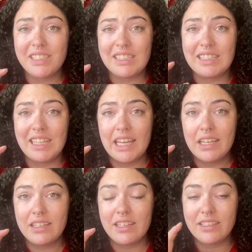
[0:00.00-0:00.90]
that they like
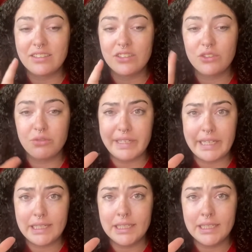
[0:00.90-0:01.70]
excrete